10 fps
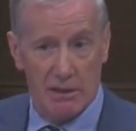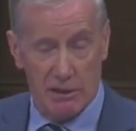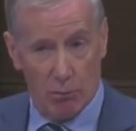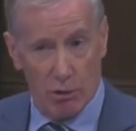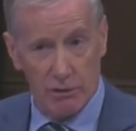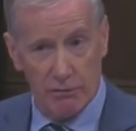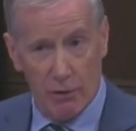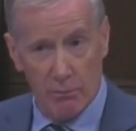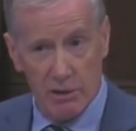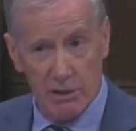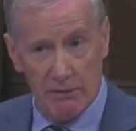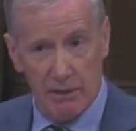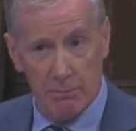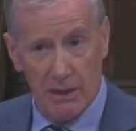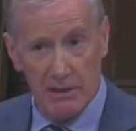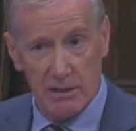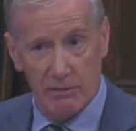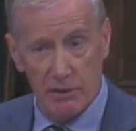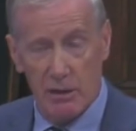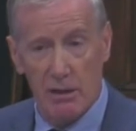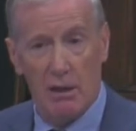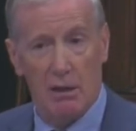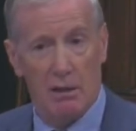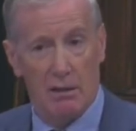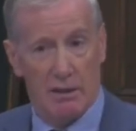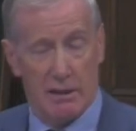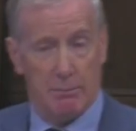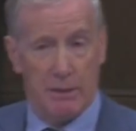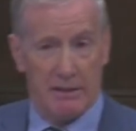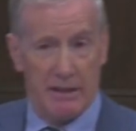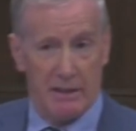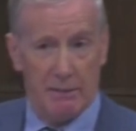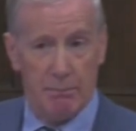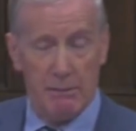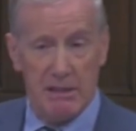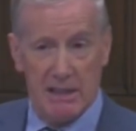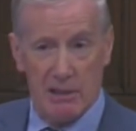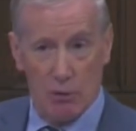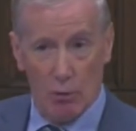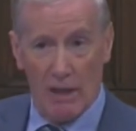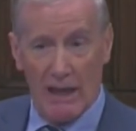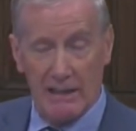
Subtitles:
she was a former serving police officer? Did the BBC know that